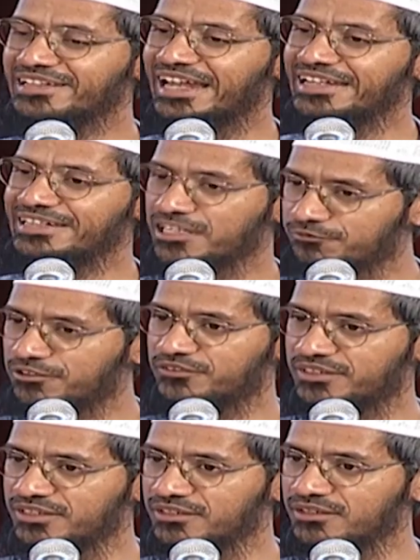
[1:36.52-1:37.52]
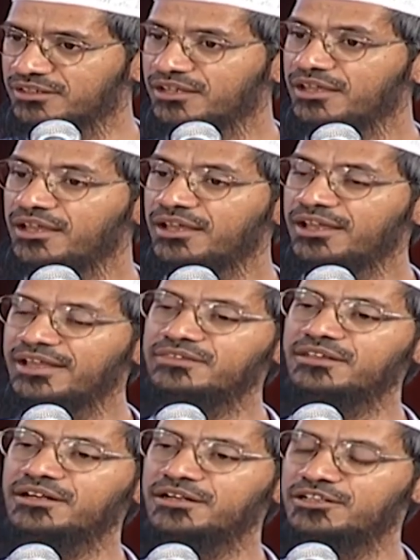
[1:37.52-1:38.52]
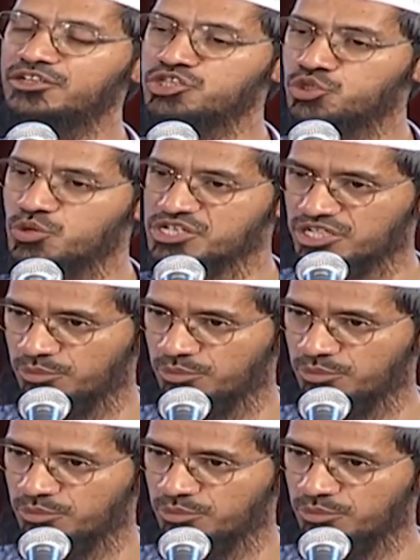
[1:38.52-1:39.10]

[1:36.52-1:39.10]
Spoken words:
in 1950, in the Jewish